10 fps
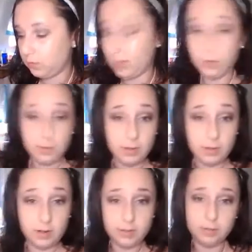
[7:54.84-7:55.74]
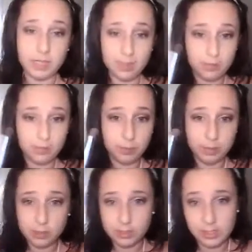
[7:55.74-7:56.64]
I'm wiping off my e.l.f.
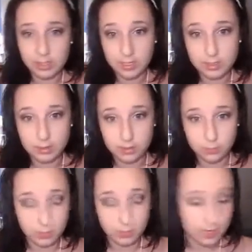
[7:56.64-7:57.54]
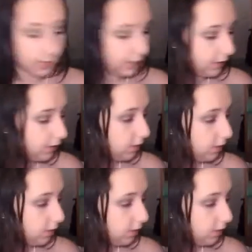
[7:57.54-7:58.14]
brush because I like to use this for my highlight.